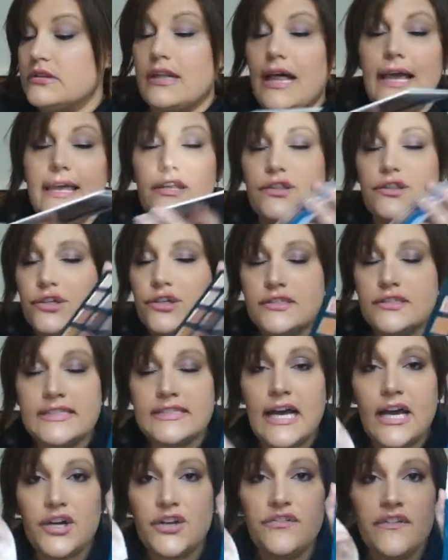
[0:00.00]
light looks
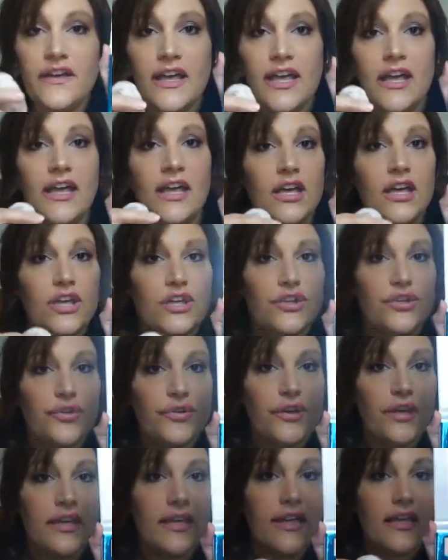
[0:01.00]
out of it.
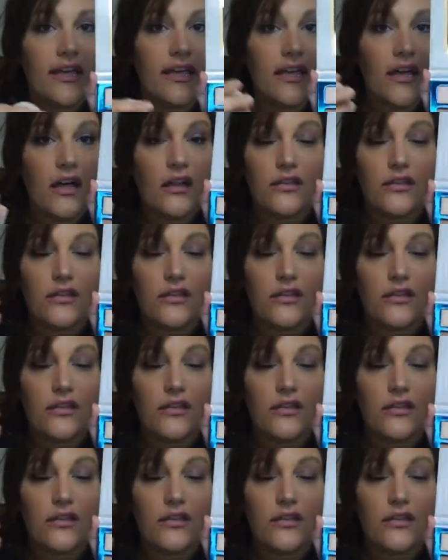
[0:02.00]
You can get